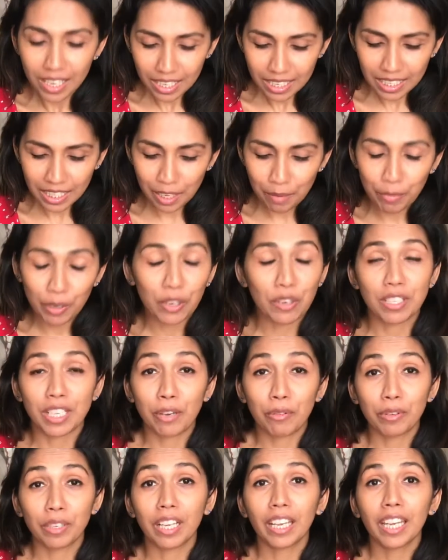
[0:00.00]
sleep because
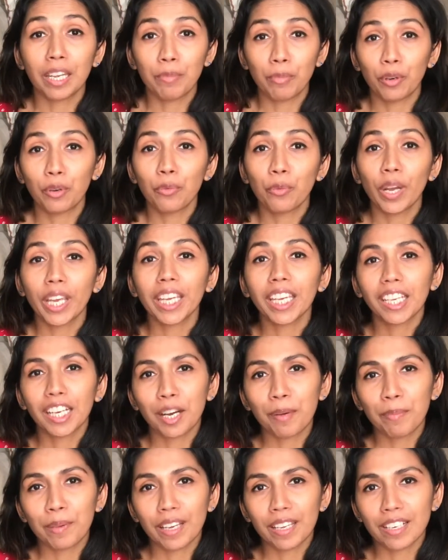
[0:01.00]
I would keep on waking
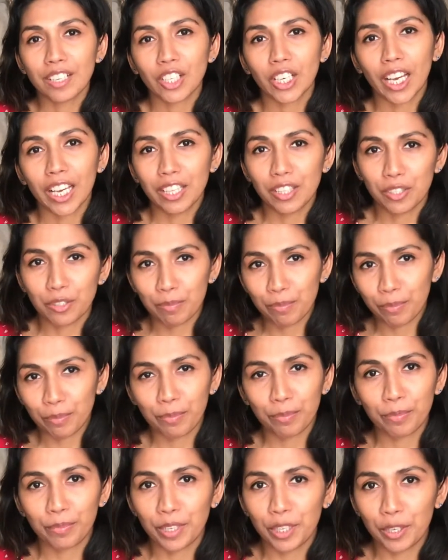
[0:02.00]
up and trying to
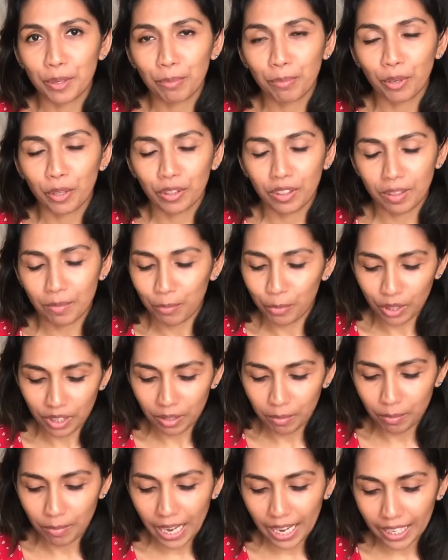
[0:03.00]
put
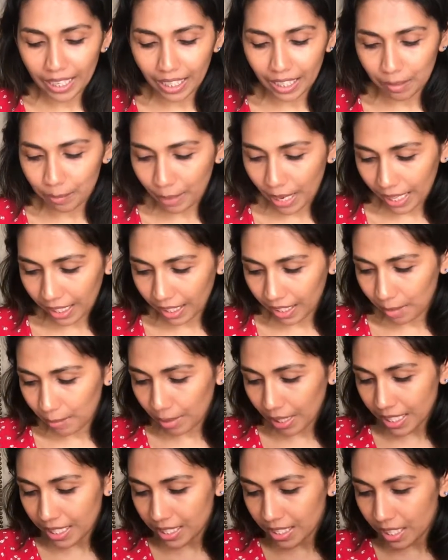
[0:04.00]
the blanket back in
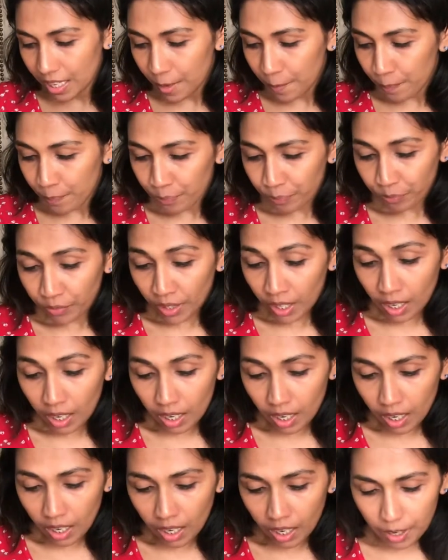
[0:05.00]
place.
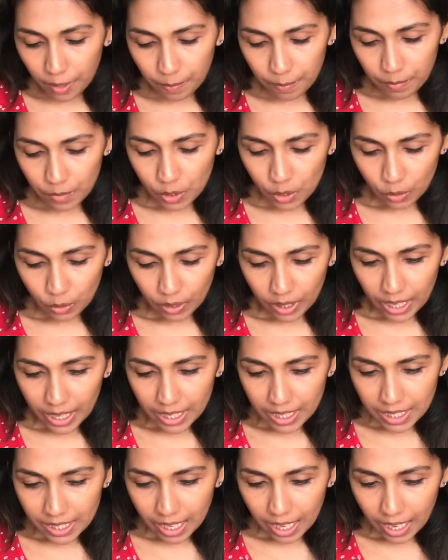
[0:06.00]
So
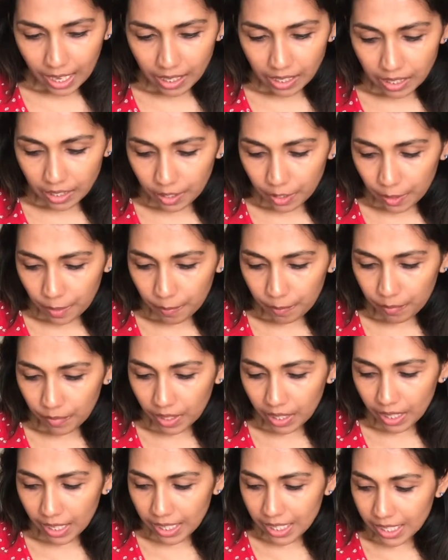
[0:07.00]
that's that.
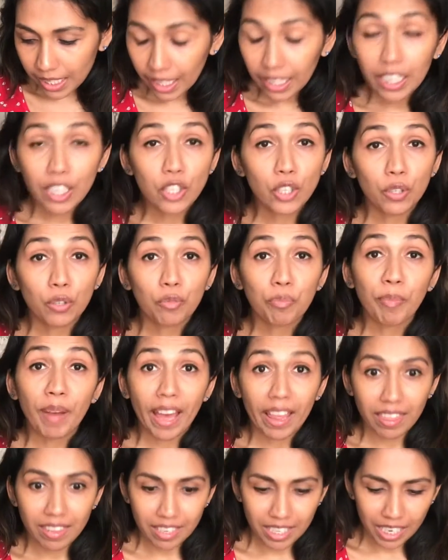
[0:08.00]
Let's get into
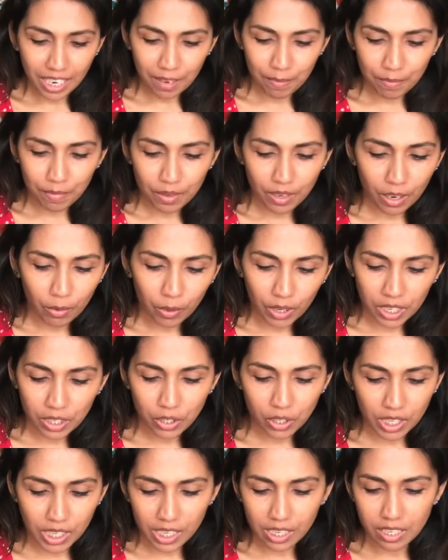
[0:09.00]
bath time. I wanted
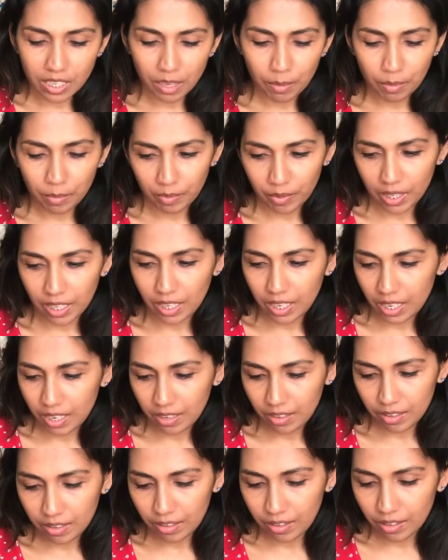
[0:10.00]
to share some of
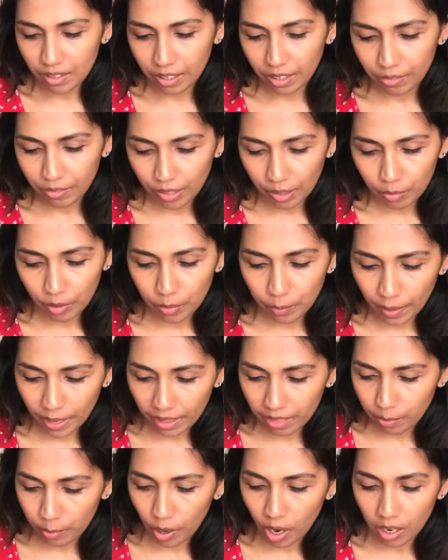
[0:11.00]
my favorite
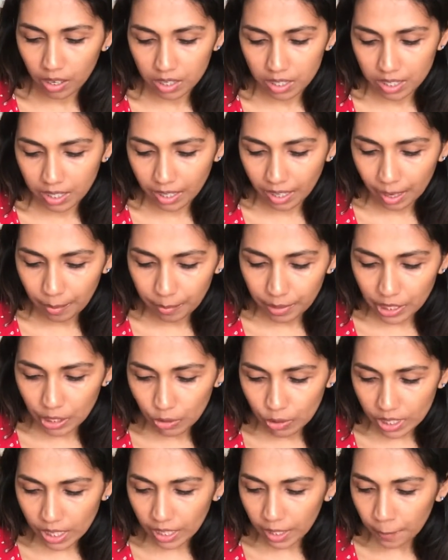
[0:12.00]
bath products that I've been
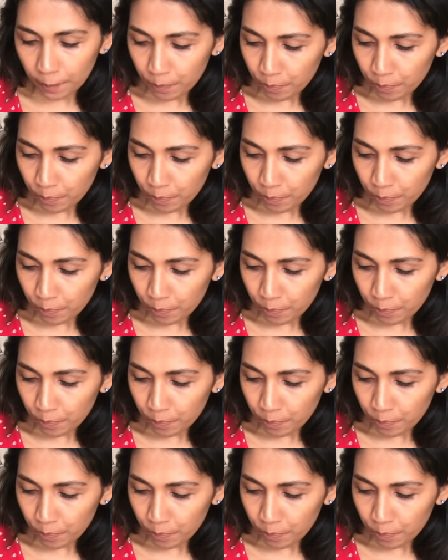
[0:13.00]
using.